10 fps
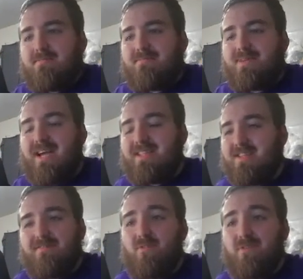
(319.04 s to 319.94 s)
I
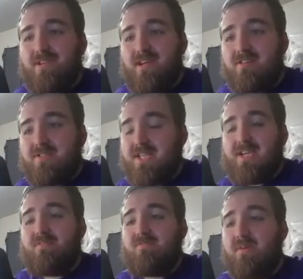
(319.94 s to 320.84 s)
think the 49ers, they
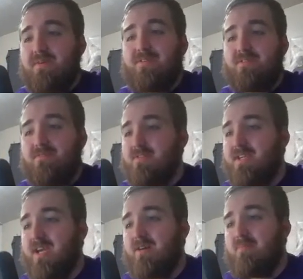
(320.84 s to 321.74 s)
can run all over the
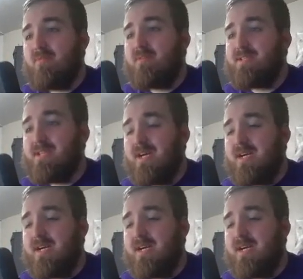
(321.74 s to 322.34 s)
Cowboys.